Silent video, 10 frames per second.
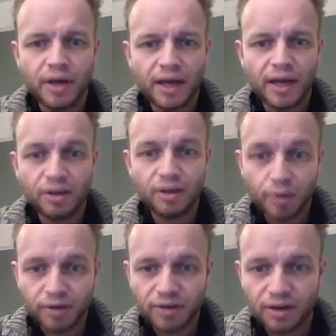And then you
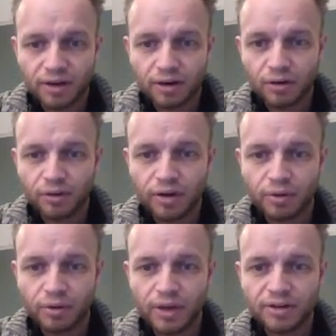might have said along the
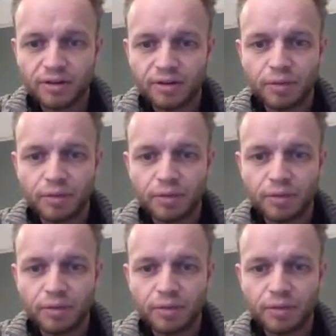equator,